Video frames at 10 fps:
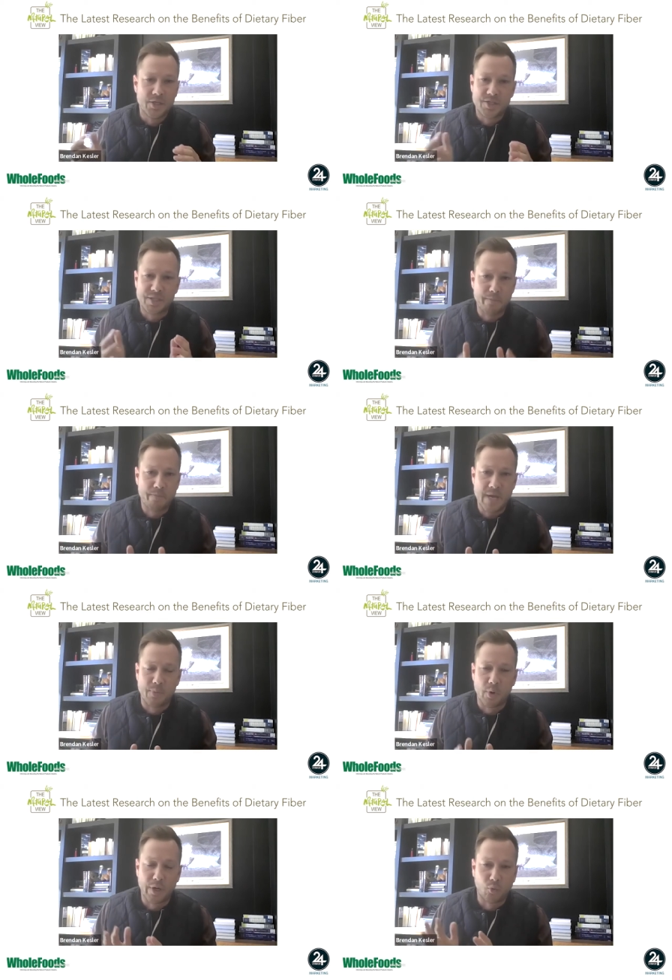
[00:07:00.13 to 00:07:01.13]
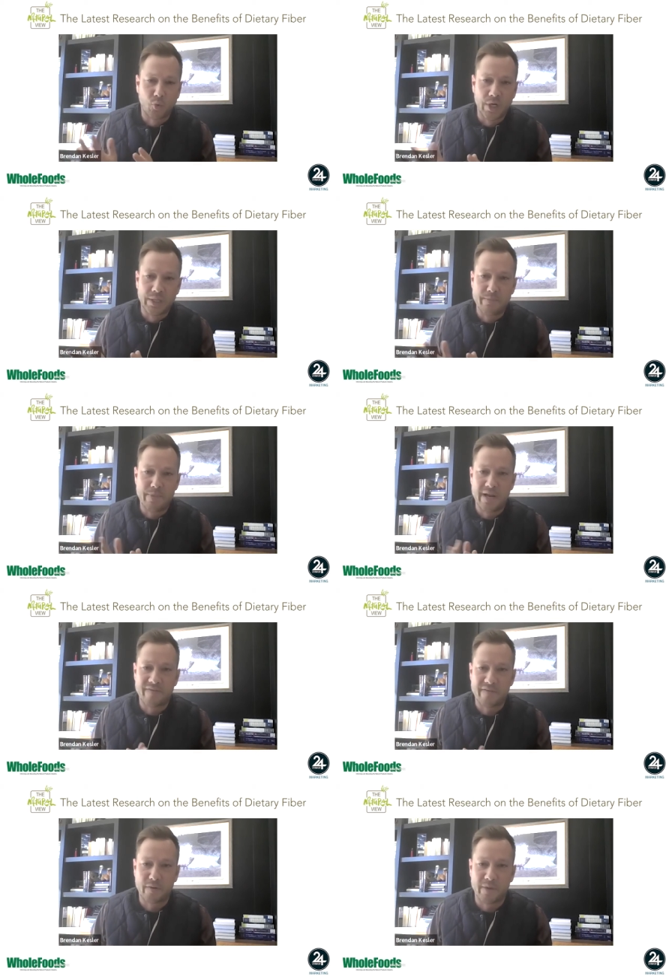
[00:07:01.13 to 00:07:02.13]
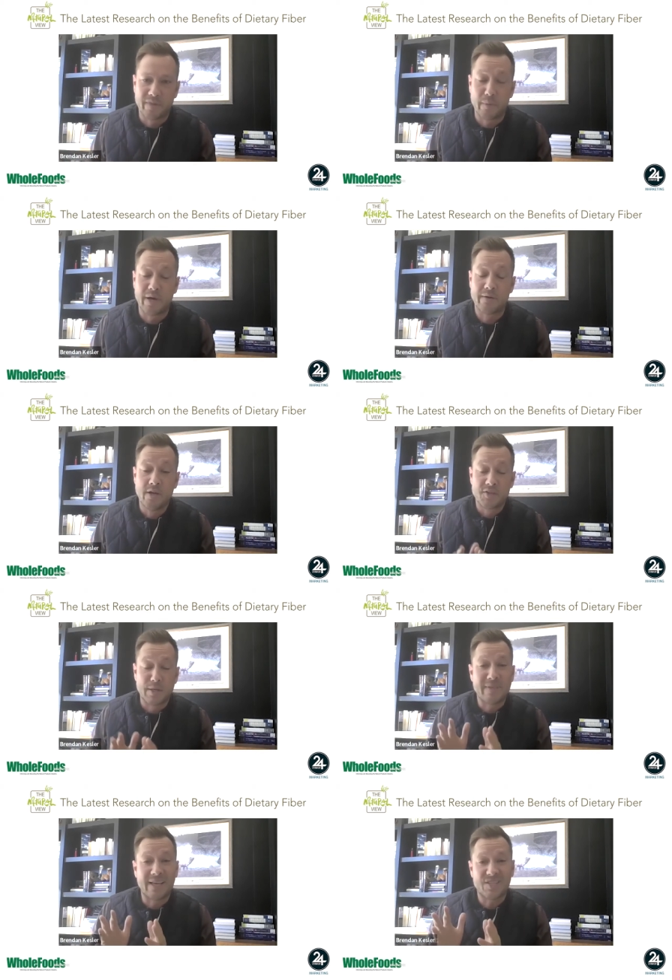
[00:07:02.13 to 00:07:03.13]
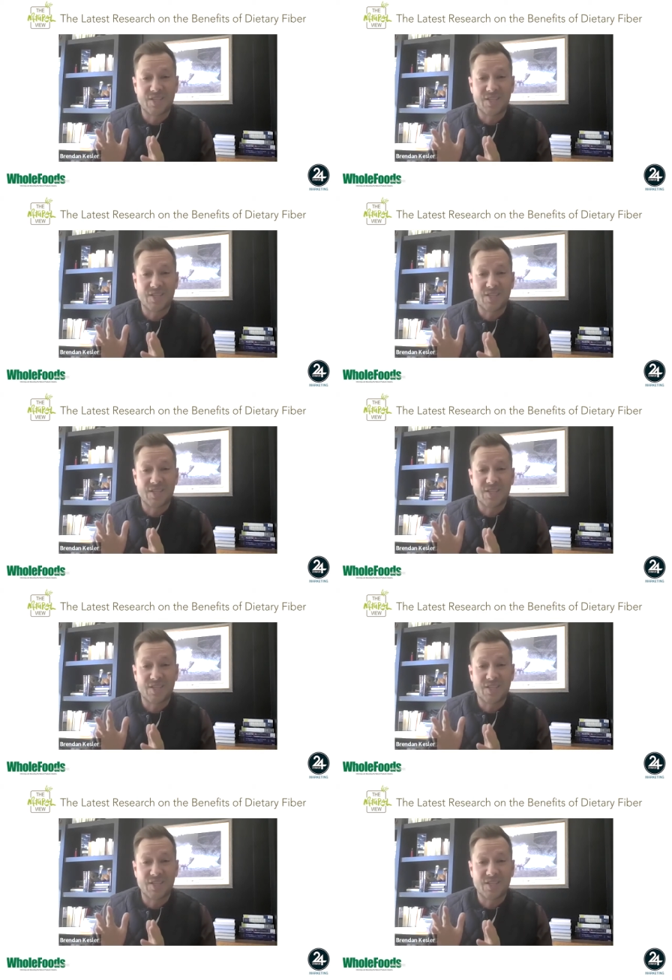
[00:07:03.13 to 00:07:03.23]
some people can really benefit from something that